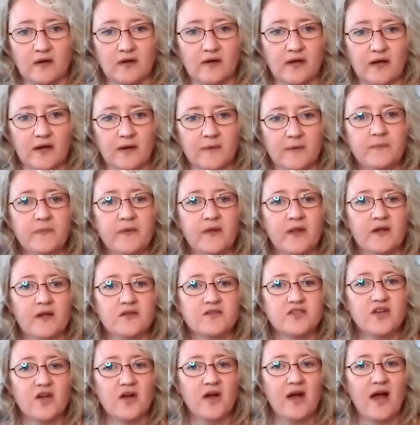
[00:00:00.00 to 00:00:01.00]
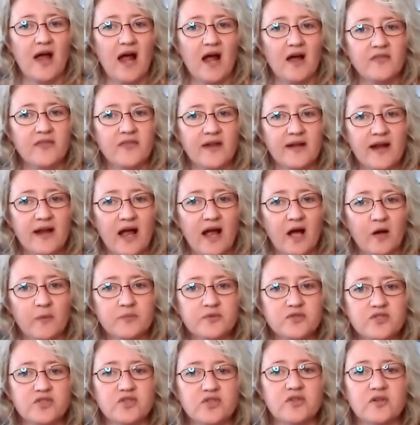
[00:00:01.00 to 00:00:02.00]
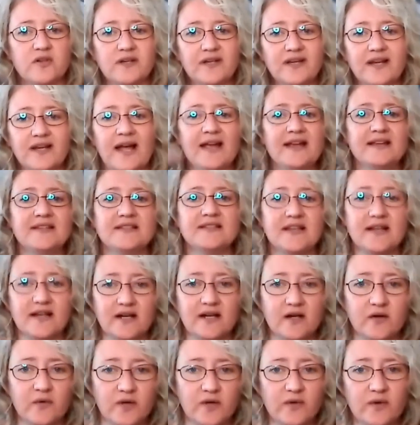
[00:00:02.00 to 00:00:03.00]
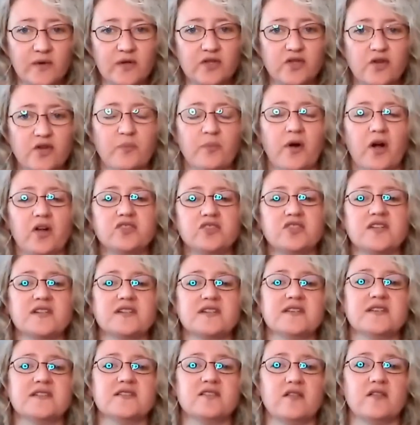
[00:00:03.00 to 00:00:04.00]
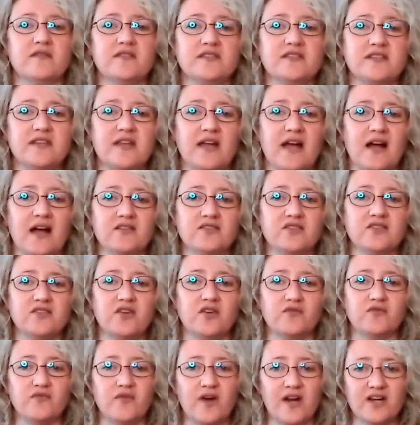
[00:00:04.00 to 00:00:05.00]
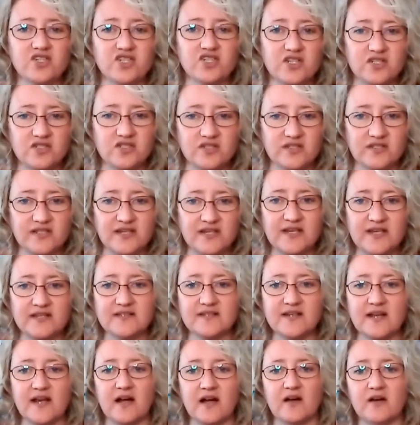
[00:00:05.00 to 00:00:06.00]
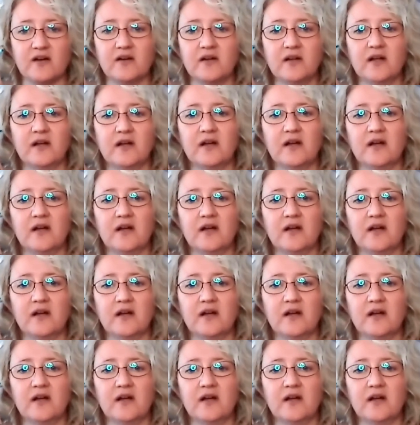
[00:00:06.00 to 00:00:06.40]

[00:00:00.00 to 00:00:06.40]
Okay. So how that helps you later with your projects is obviously how to not rush into detail,